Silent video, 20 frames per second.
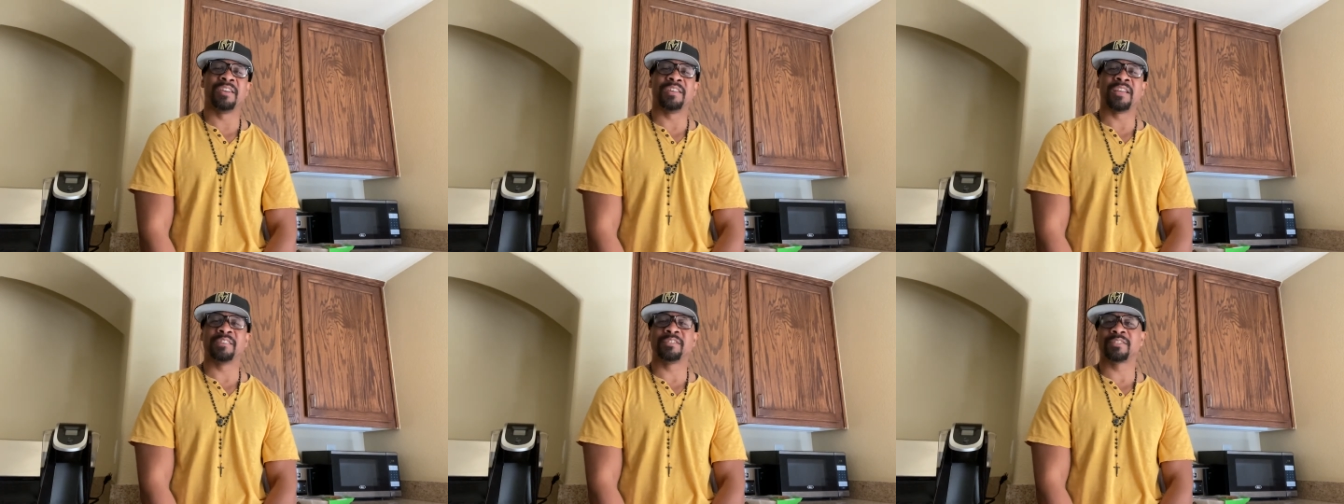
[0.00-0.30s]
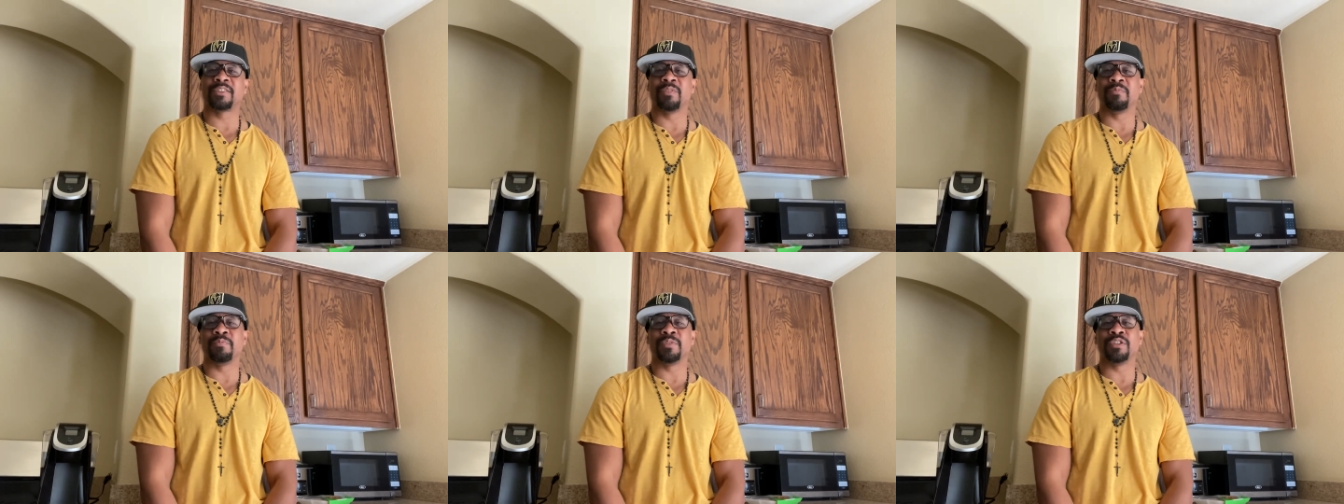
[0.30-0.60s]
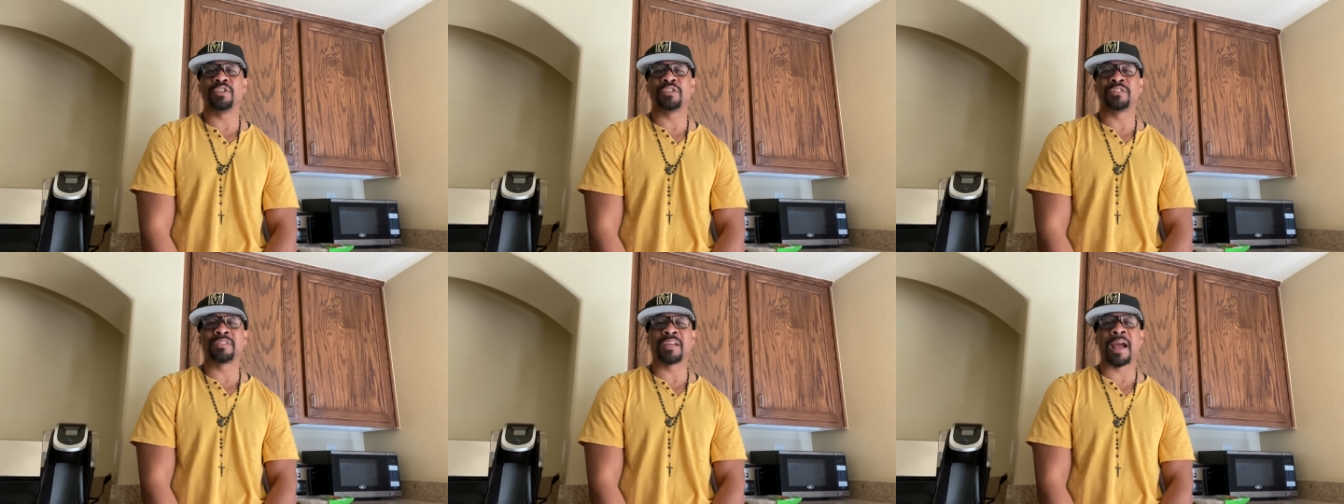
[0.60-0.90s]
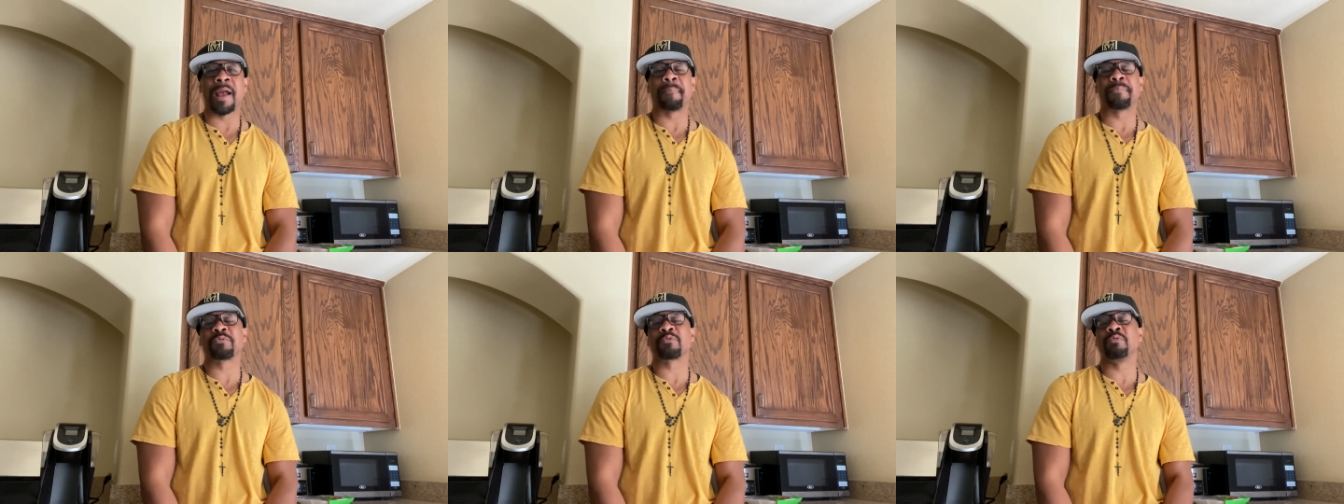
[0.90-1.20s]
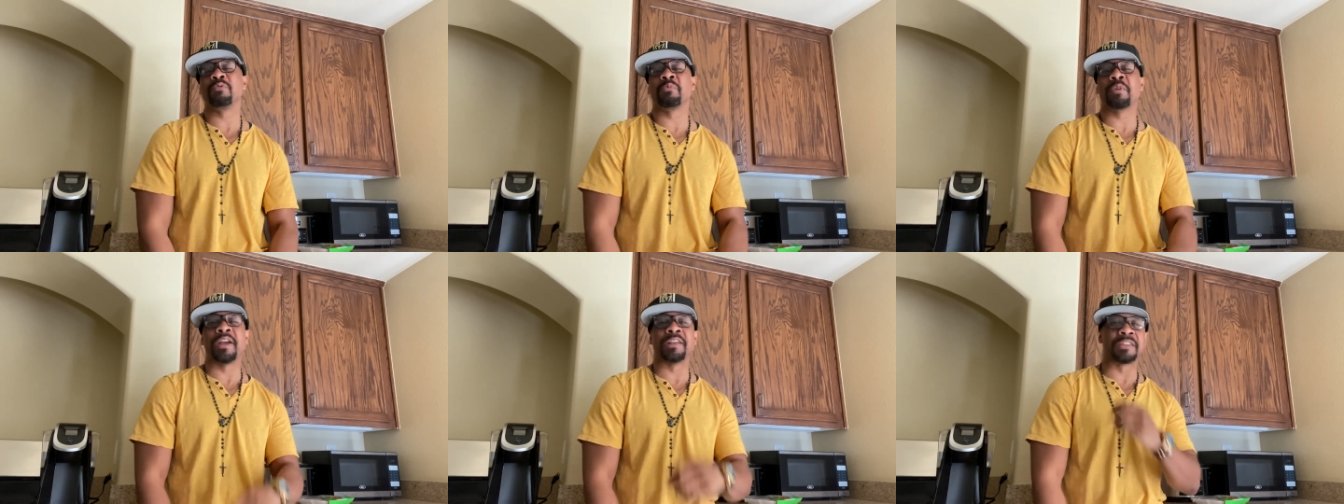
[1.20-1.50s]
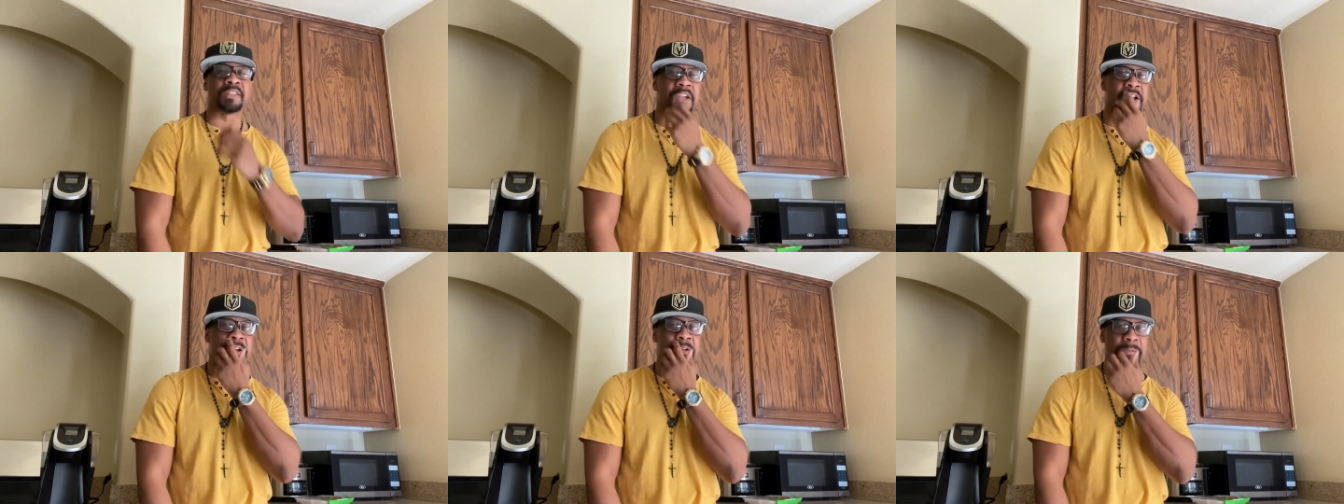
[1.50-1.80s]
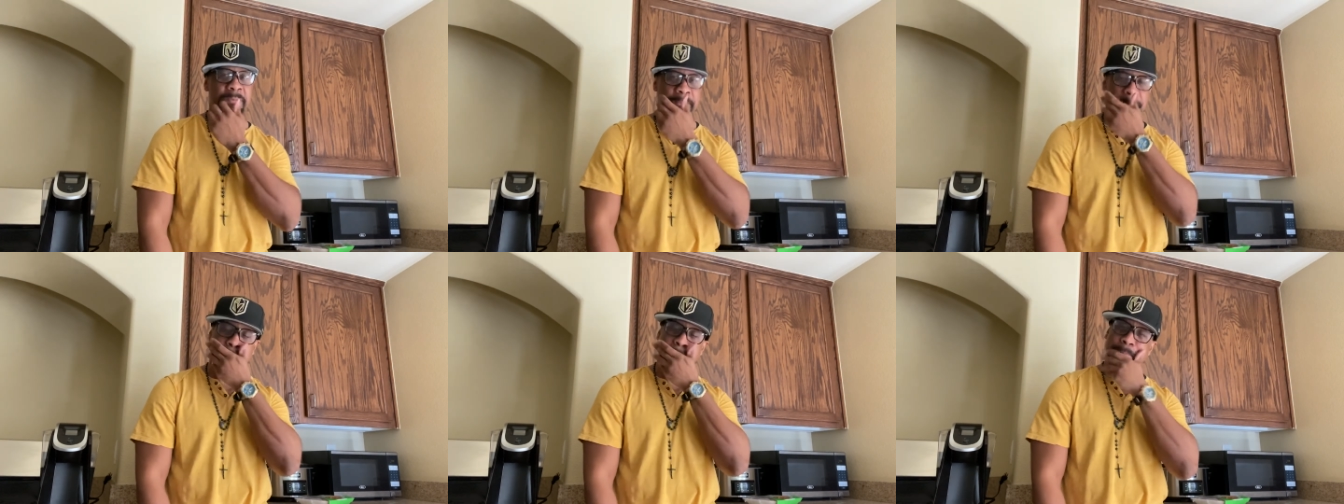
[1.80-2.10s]
That's going to be your top three right
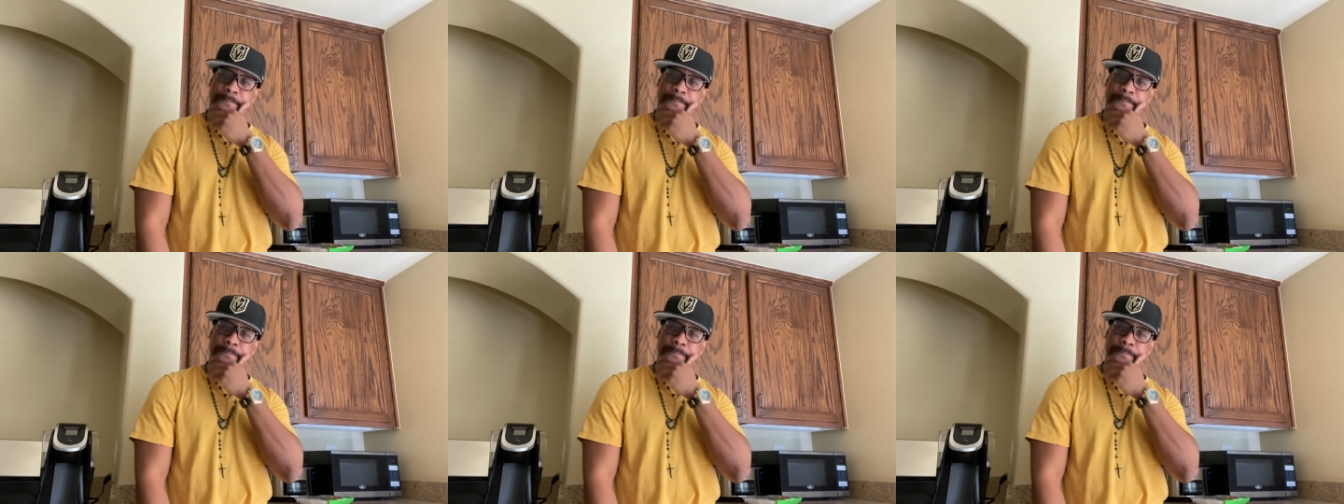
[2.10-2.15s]
there.